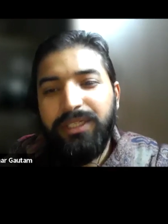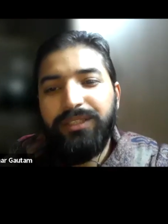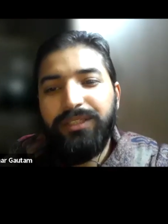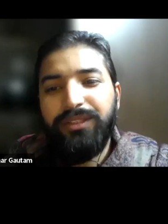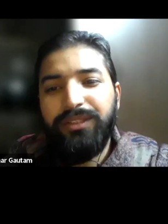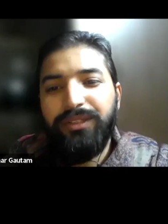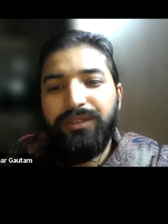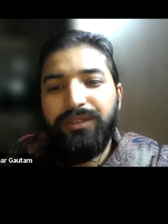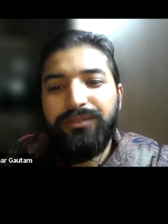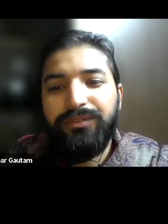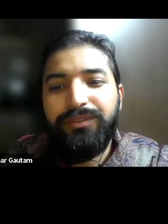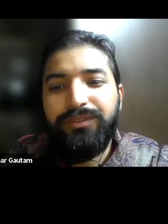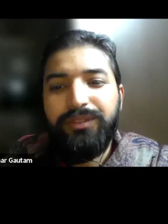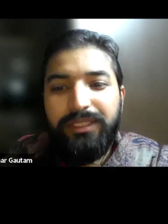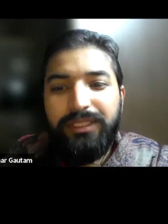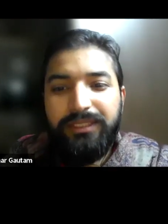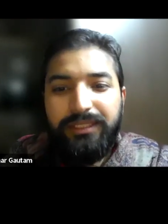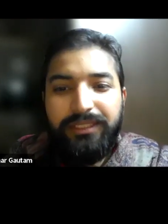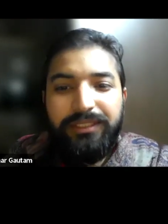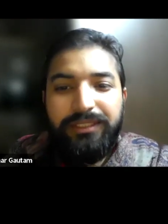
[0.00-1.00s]

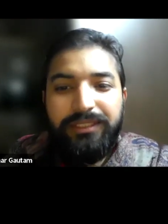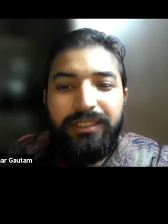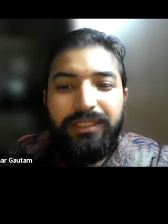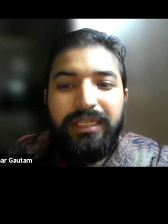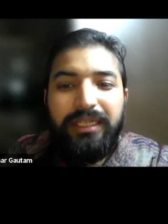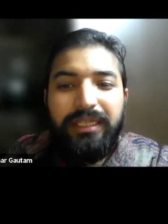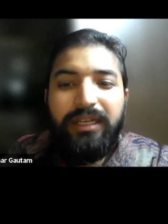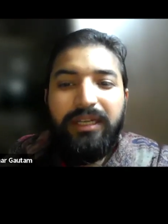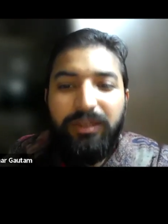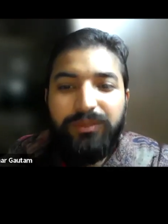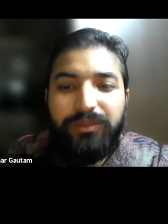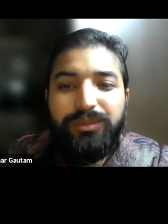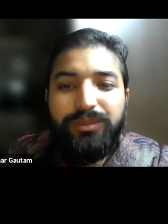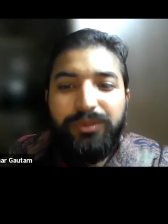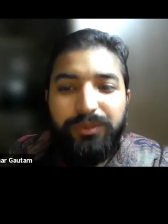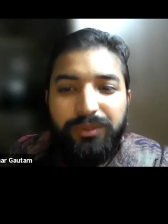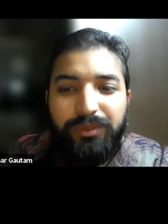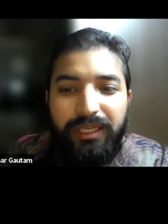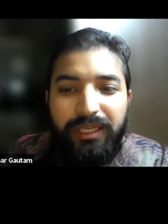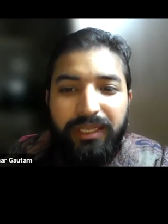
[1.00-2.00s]
moderator of today's session, and